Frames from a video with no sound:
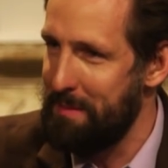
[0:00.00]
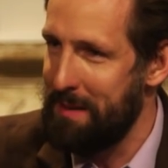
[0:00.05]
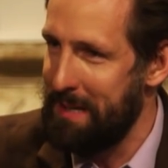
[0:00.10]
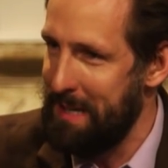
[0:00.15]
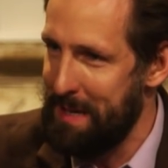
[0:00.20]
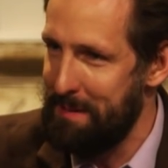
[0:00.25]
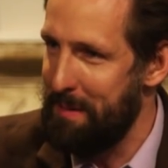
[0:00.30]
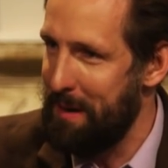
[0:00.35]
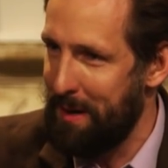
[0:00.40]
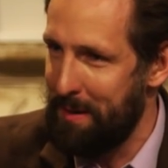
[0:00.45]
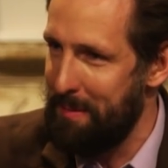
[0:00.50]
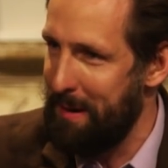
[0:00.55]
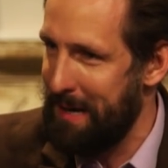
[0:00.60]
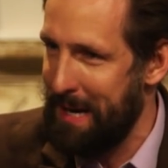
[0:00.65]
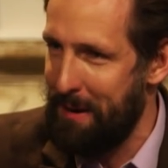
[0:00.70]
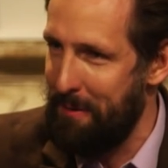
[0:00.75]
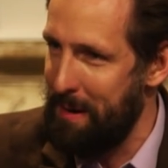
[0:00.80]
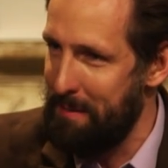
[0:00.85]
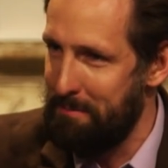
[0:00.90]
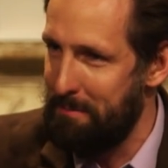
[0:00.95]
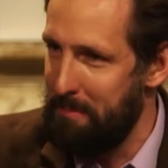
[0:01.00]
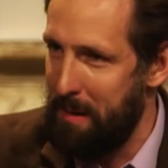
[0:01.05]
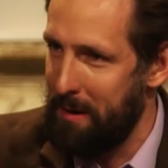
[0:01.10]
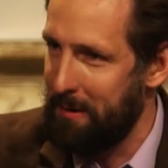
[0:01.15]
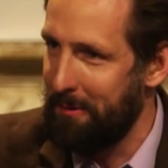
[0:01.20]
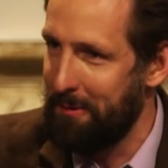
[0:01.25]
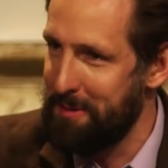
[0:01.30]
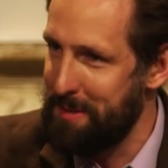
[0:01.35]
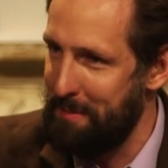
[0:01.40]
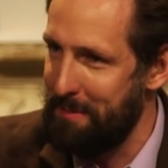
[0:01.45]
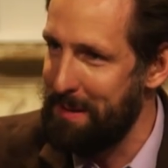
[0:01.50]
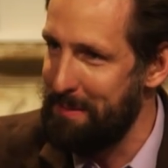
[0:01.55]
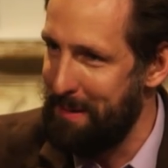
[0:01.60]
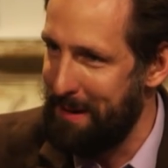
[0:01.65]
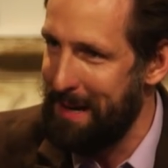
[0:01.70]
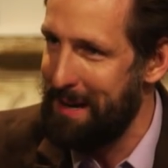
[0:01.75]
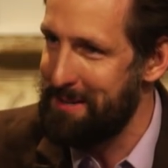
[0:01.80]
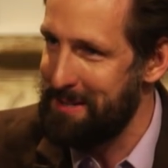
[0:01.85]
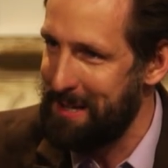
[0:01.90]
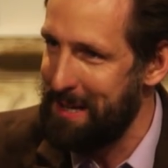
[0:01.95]
me an email about how I bungled something
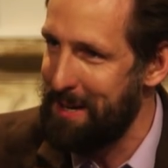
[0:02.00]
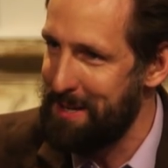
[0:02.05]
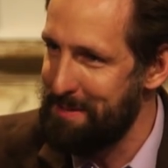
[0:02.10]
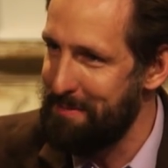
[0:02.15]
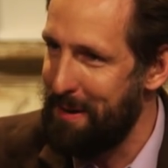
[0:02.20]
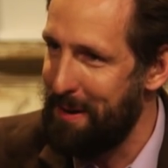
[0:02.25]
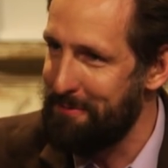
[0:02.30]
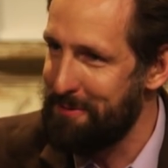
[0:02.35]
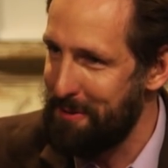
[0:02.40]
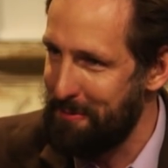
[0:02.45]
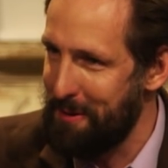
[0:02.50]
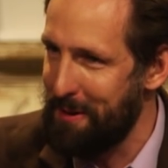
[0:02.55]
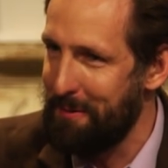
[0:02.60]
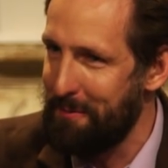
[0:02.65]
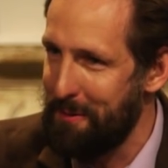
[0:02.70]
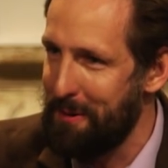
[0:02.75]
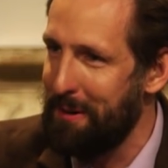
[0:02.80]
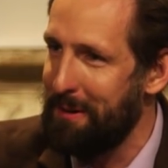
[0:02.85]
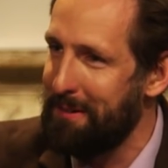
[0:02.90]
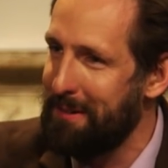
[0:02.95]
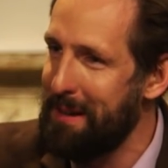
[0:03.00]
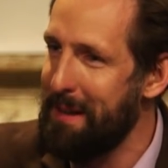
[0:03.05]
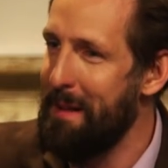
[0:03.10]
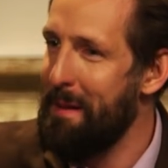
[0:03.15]
about Isaac Asimov. So we're in